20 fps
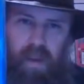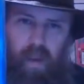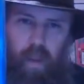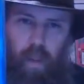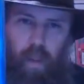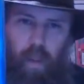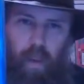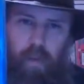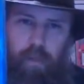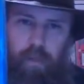
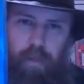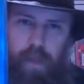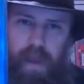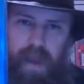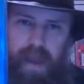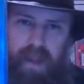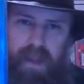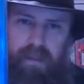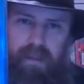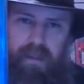
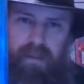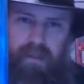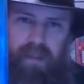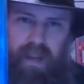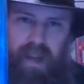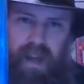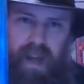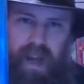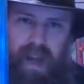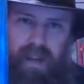Wolfman's
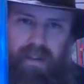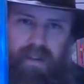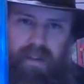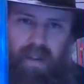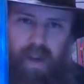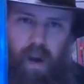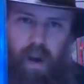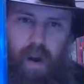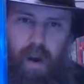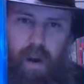Got
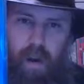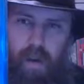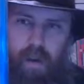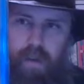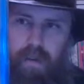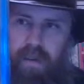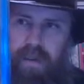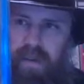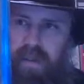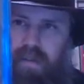
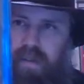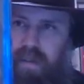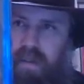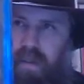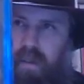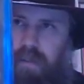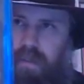Nards.